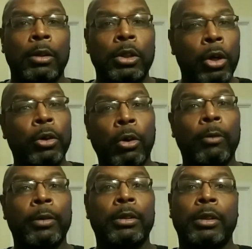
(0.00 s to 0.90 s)

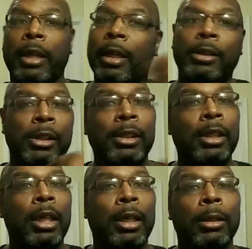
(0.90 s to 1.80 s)
Turnovers, like I just
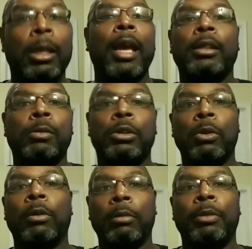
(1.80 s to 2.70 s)
said, that's what's
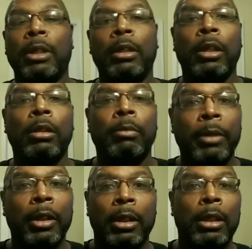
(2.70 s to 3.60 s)
going to be another
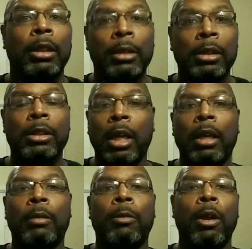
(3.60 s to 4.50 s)
big key in this
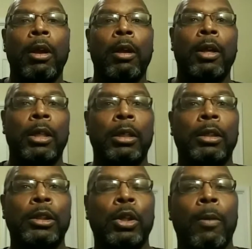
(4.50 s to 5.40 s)
game,
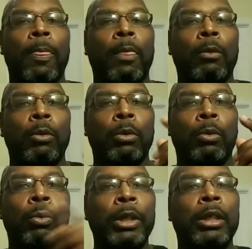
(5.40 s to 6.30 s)
is
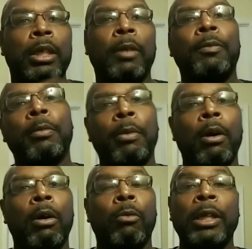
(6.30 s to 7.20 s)
we take the
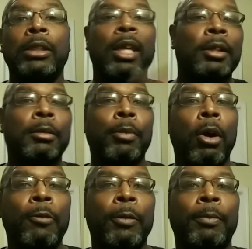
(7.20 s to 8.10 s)

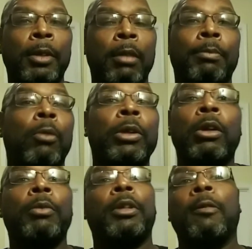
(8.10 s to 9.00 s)
ball from them, but we
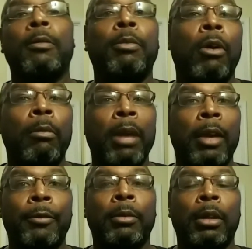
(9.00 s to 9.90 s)
don't give the ball
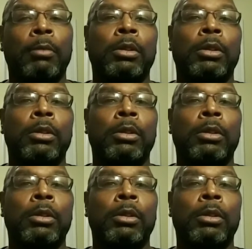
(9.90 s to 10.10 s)
back from them.